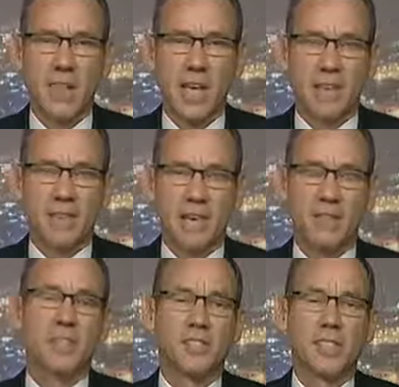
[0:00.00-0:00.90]
They
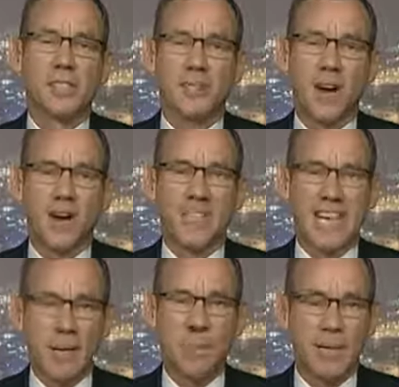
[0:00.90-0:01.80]
announced the ceasefire at
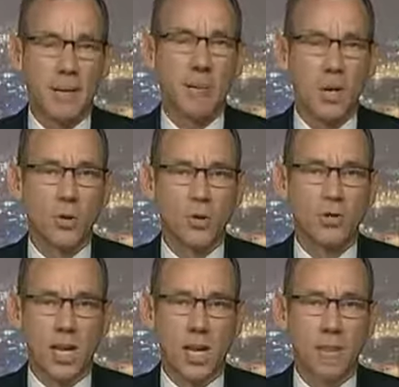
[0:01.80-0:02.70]
10 p.m. local
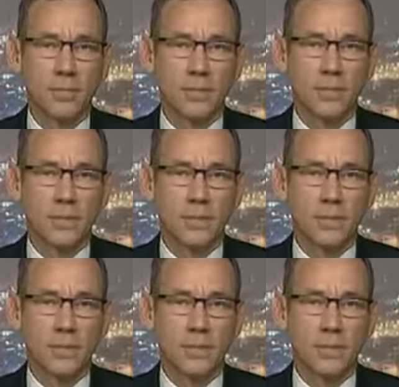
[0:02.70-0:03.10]
time.